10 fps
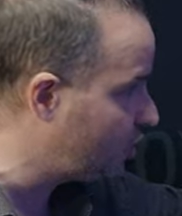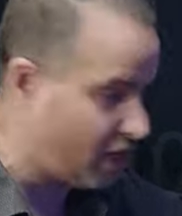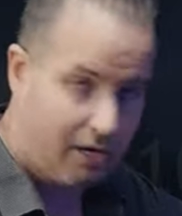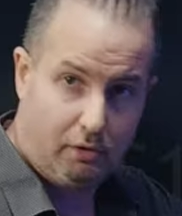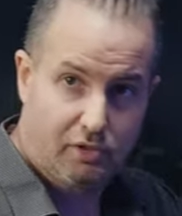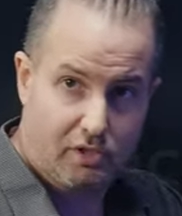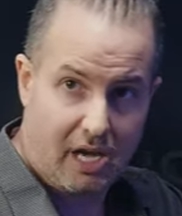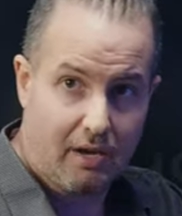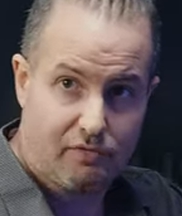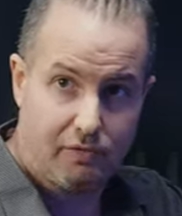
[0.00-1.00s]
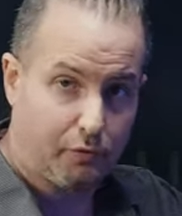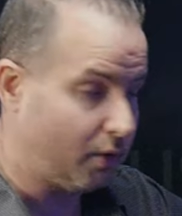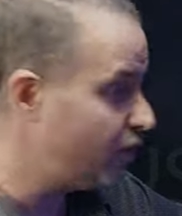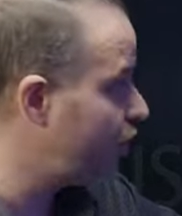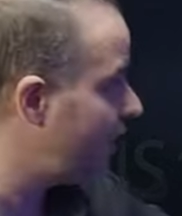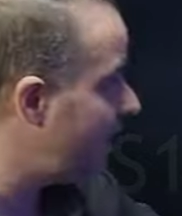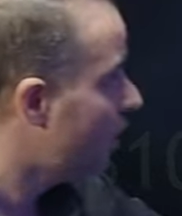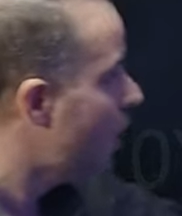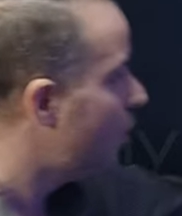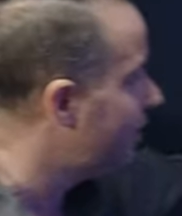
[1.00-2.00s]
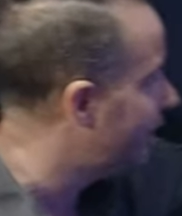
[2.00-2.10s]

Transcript: channel to kind of differentiate. We